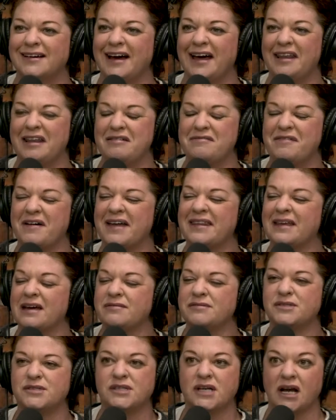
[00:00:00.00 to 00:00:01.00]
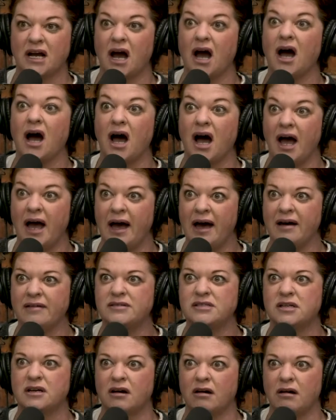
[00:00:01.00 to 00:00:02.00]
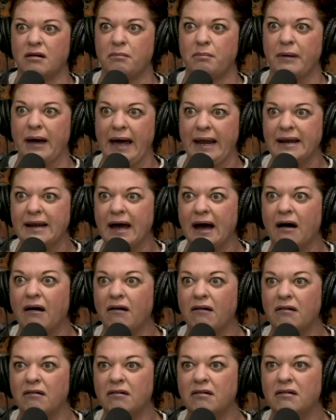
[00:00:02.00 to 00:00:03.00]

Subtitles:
And then finally I was just like, I have to go to bed now.